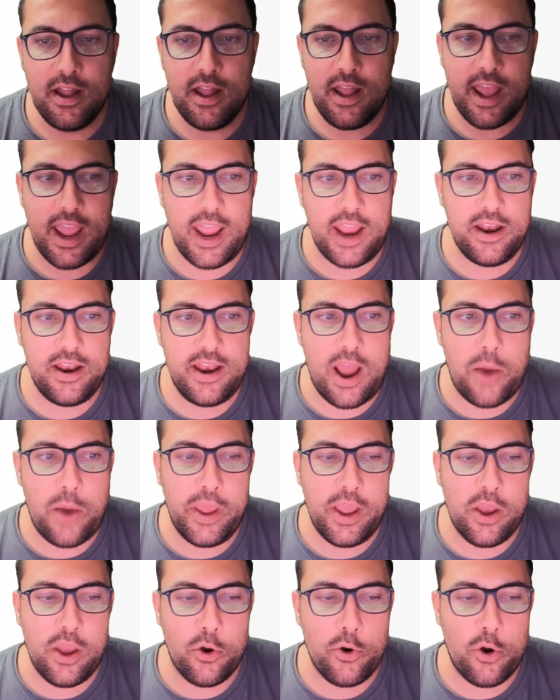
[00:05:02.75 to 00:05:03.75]
And now
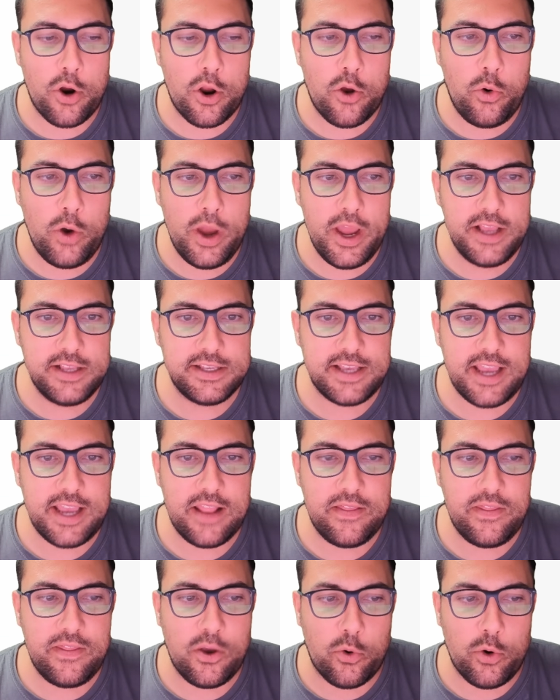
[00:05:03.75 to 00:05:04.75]
we can go to our quiz,
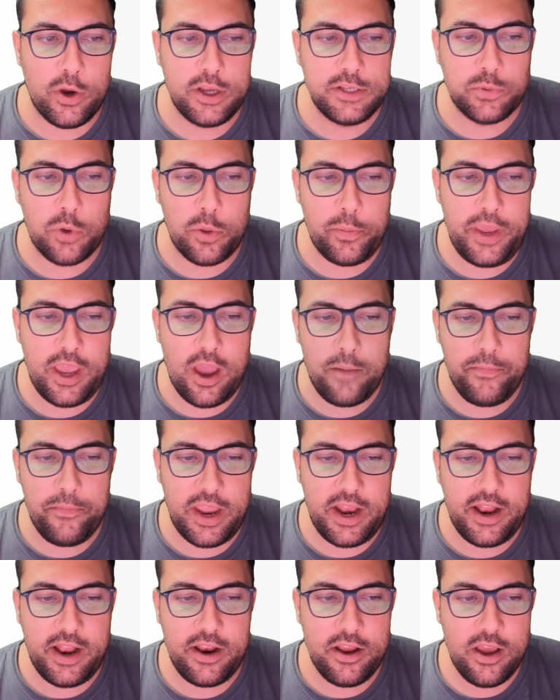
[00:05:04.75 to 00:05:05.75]
and the quiz will be
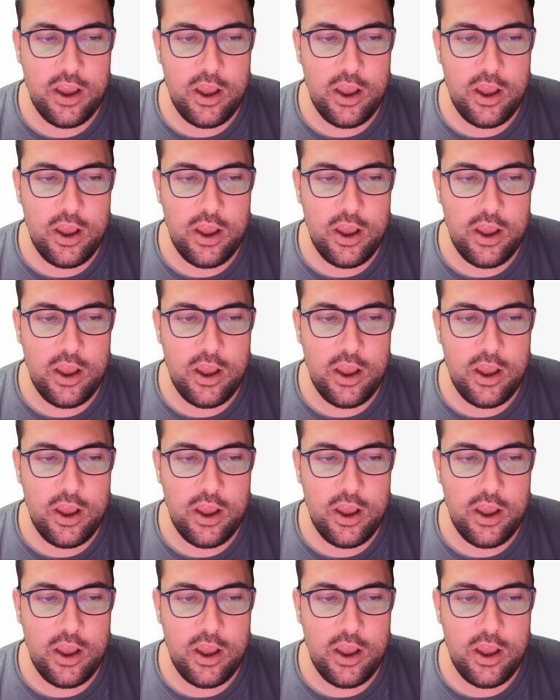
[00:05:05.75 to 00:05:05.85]
updated